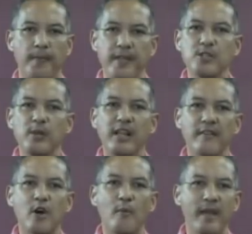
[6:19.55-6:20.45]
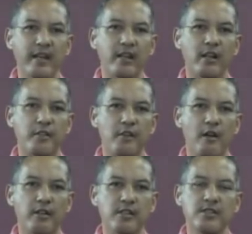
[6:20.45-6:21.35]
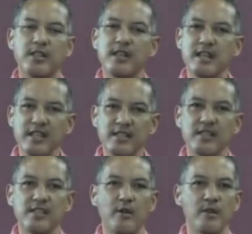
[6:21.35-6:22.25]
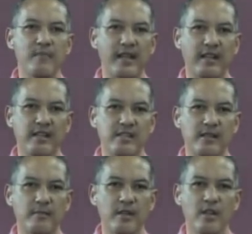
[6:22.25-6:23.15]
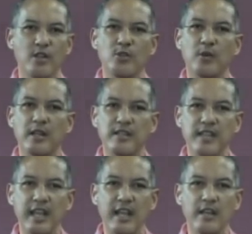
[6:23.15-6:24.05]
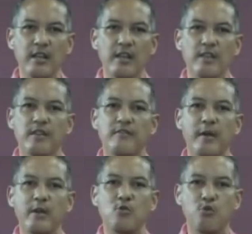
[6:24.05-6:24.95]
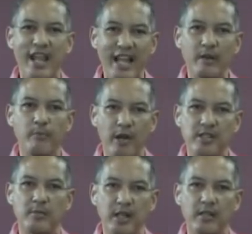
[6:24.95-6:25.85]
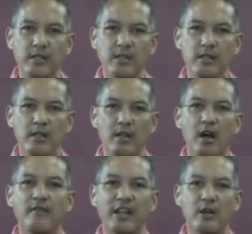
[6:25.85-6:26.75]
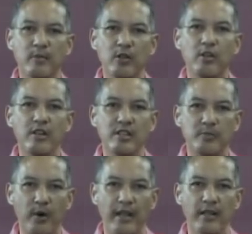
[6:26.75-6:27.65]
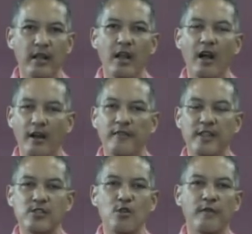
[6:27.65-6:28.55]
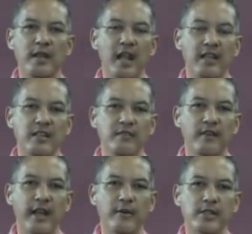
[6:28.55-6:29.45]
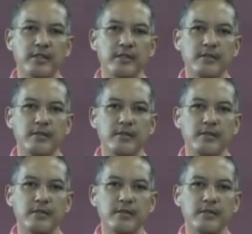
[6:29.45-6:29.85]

This will give our medical authorities the necessary mechanism to contain the very real possibility of a community spread of this COVID-19 virus.